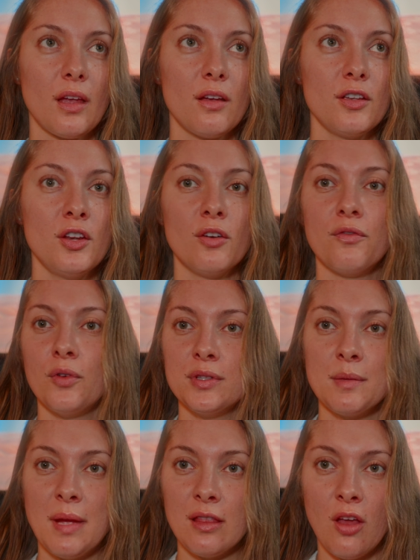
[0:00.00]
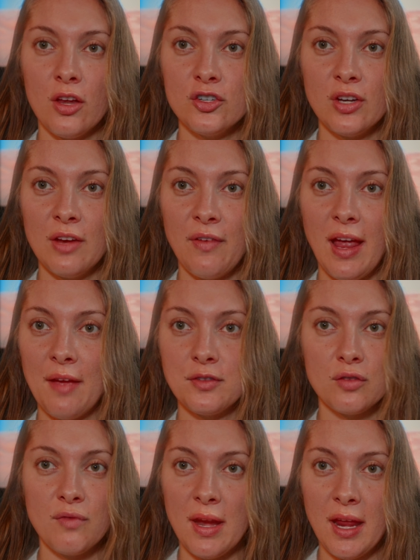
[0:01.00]
you know, folding my laundry if I have
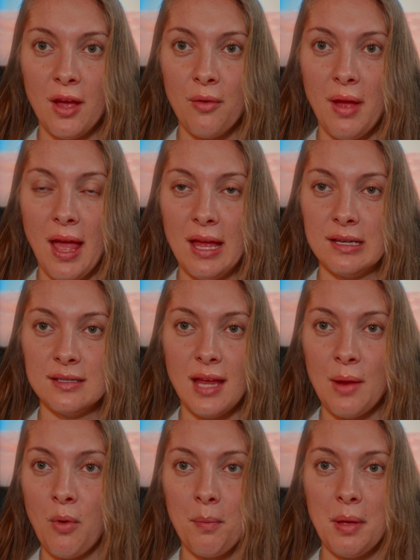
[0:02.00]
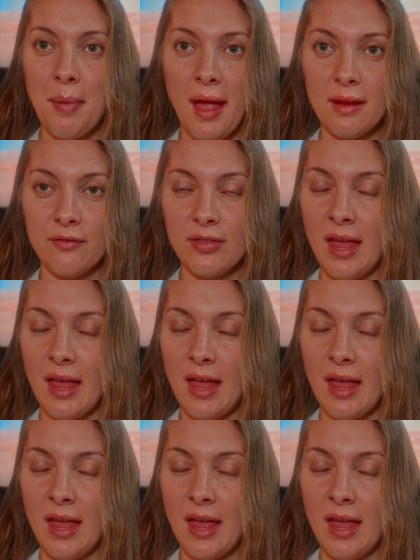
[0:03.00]
to run out and I won't be back